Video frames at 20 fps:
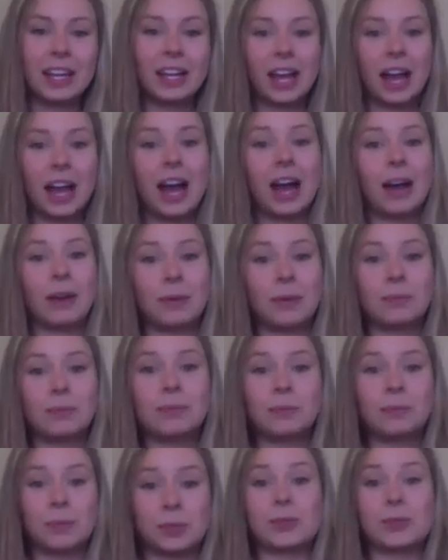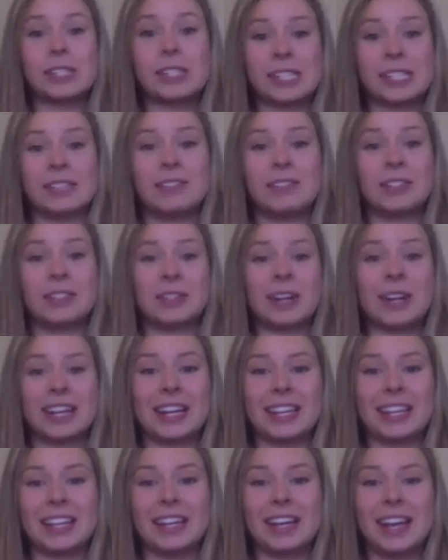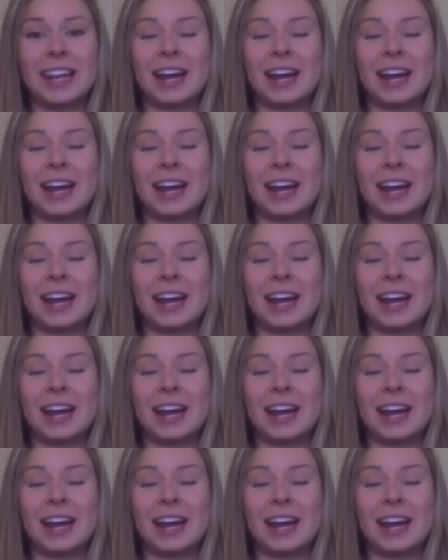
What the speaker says: I was receiving the Reiki,